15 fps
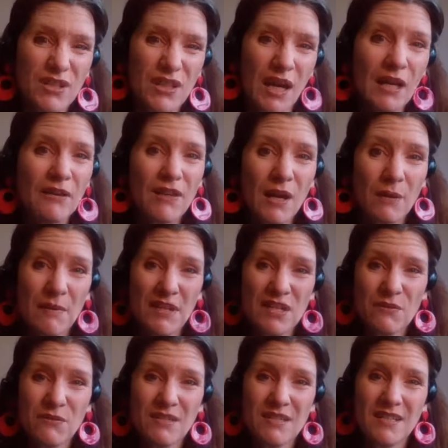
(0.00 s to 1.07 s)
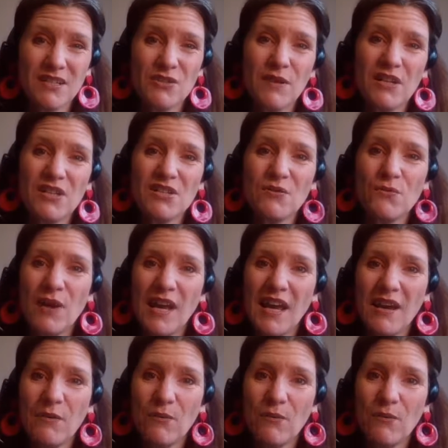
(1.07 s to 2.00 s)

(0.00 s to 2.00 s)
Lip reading: to kind of come into a situation where